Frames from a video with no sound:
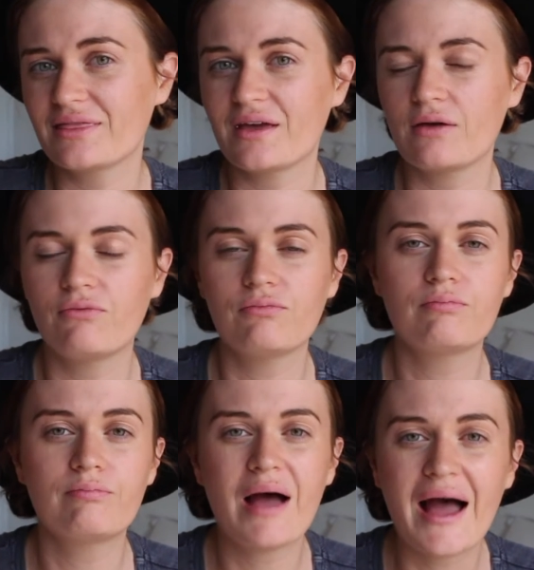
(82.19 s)
They're
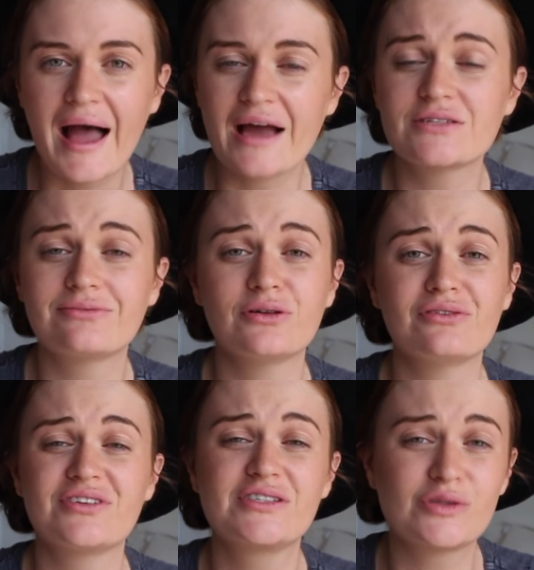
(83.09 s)
packed full
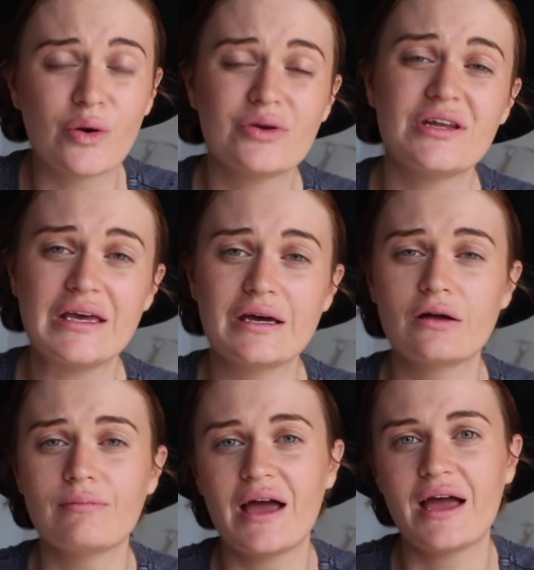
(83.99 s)
of
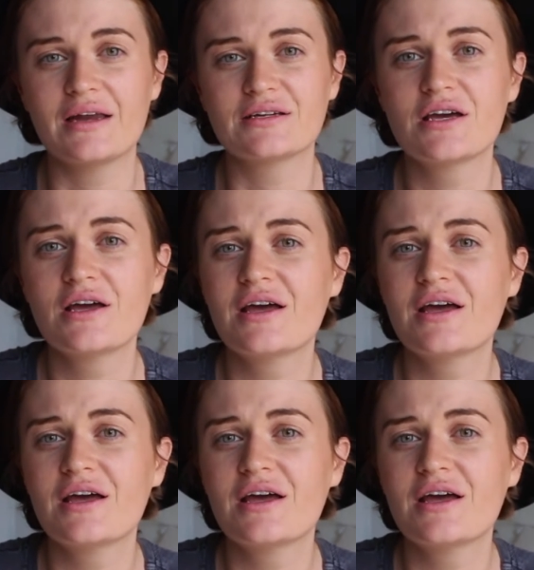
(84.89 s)
sodium, and